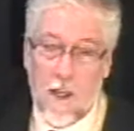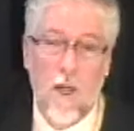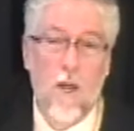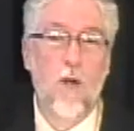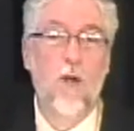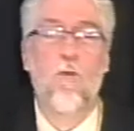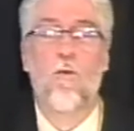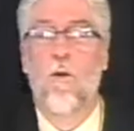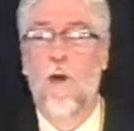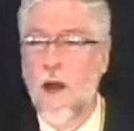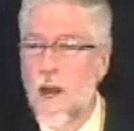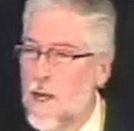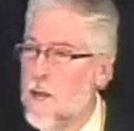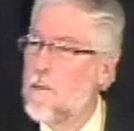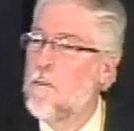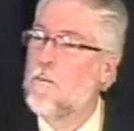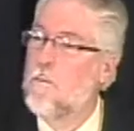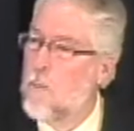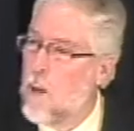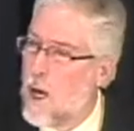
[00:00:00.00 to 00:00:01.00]
there, right
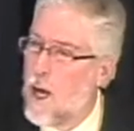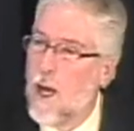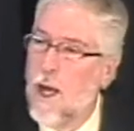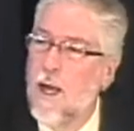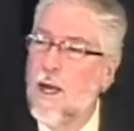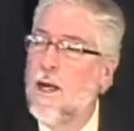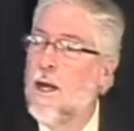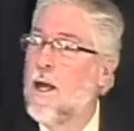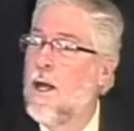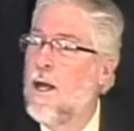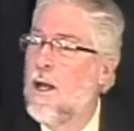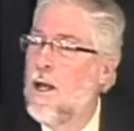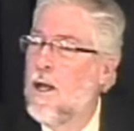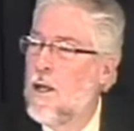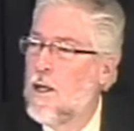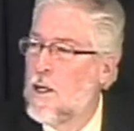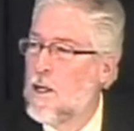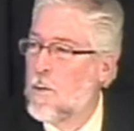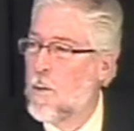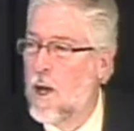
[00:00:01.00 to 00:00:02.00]
by,
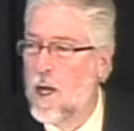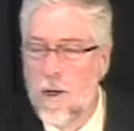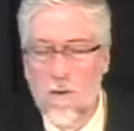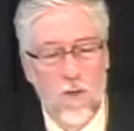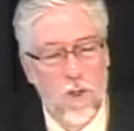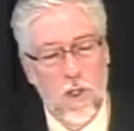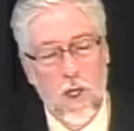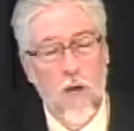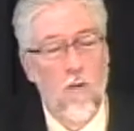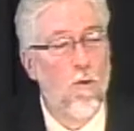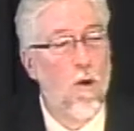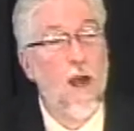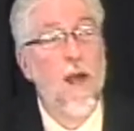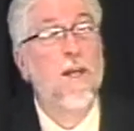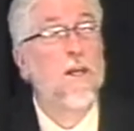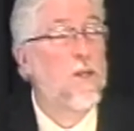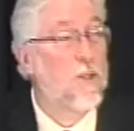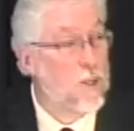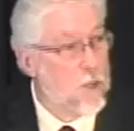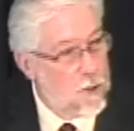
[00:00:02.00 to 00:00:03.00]
you might even say
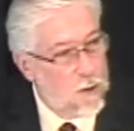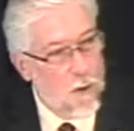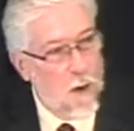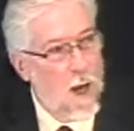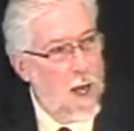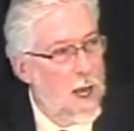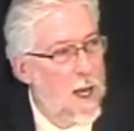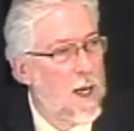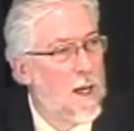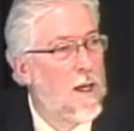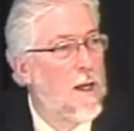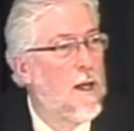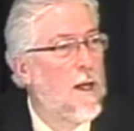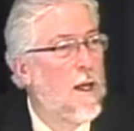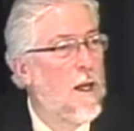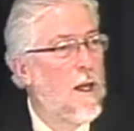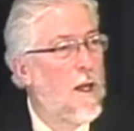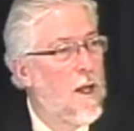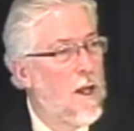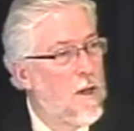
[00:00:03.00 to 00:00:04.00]
right astride
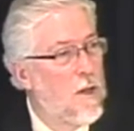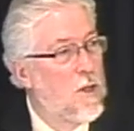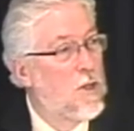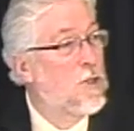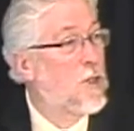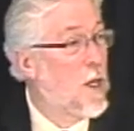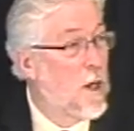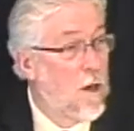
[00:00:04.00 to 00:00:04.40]
this